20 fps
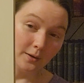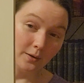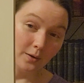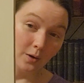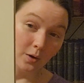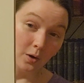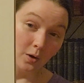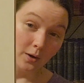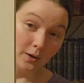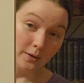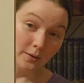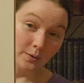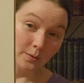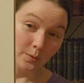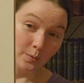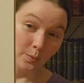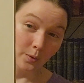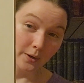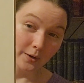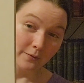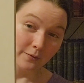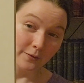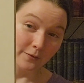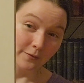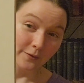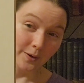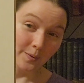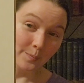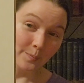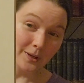on one of the
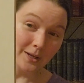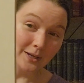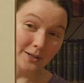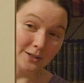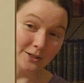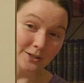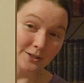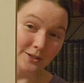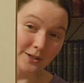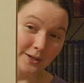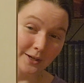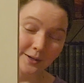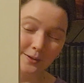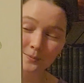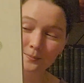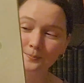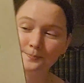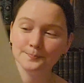front pages here.